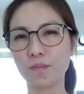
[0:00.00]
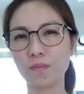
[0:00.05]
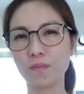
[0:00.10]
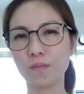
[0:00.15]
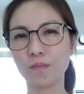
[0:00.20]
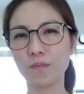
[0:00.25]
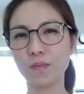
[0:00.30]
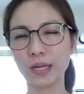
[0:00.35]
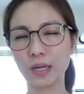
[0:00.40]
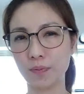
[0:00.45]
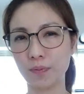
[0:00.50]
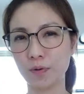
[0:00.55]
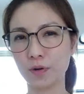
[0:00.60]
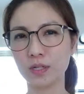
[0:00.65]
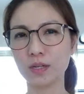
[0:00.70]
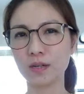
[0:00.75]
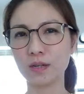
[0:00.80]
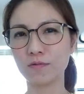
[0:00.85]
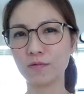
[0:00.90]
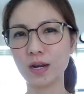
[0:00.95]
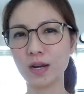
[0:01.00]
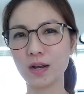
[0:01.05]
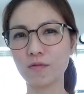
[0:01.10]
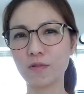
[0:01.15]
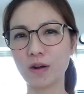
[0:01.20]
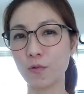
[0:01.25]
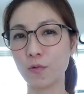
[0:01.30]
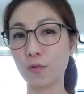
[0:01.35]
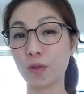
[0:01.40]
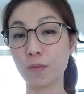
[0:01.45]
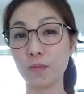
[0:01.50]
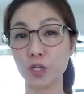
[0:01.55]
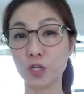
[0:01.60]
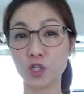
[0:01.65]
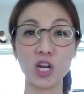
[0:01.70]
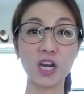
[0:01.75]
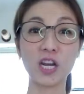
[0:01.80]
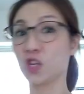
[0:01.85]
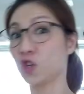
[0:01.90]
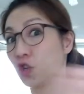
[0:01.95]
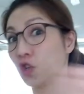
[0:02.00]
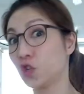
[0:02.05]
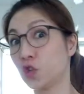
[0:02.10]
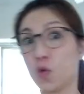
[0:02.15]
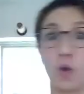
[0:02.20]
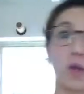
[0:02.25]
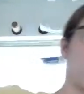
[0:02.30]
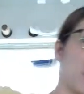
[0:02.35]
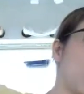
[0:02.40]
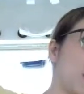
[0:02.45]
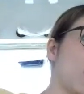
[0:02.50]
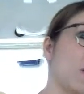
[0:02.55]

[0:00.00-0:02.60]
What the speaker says: like a person running around with a machete just going out